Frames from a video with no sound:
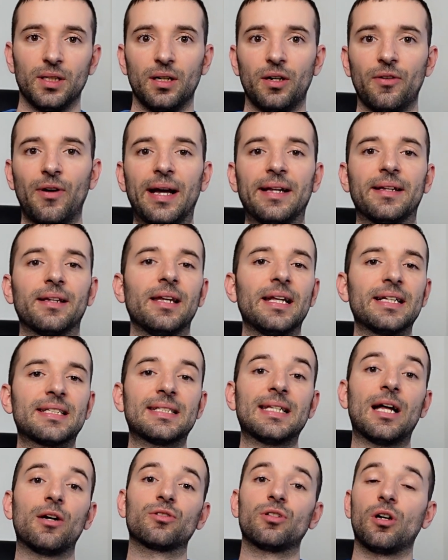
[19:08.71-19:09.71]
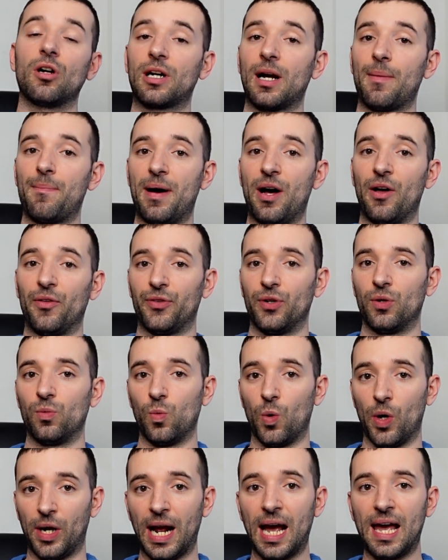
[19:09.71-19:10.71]
Alright, let's now talk about
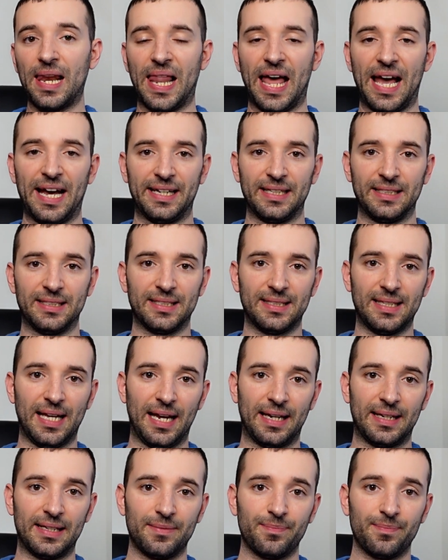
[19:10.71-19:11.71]
what I like instead.